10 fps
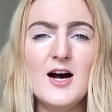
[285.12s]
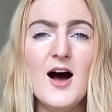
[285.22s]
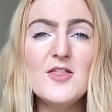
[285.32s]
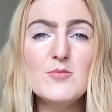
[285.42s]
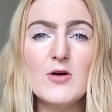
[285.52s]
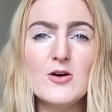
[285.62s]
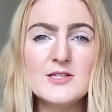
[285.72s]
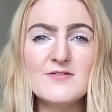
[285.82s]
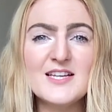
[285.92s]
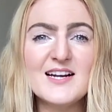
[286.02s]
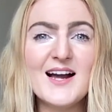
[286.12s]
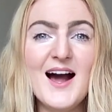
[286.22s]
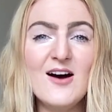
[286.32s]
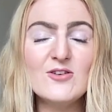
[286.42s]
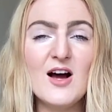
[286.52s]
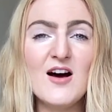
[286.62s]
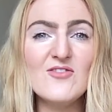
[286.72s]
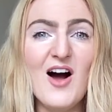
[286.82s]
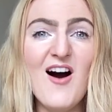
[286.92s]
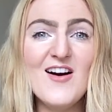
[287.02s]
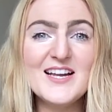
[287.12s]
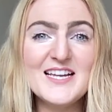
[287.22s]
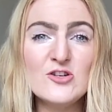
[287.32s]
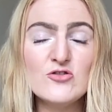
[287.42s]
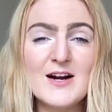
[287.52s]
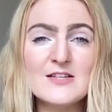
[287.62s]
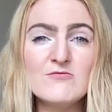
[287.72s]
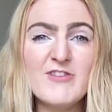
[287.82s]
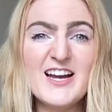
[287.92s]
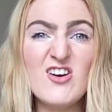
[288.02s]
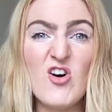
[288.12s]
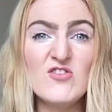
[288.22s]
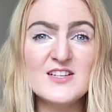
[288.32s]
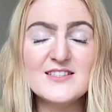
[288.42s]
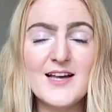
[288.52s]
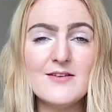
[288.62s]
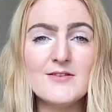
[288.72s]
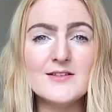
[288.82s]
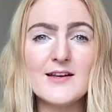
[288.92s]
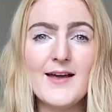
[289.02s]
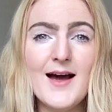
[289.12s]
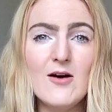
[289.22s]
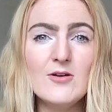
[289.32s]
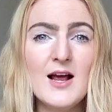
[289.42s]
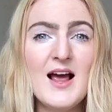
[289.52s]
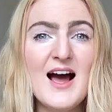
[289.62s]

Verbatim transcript: Other pros of the account are the high interest rate on the savings account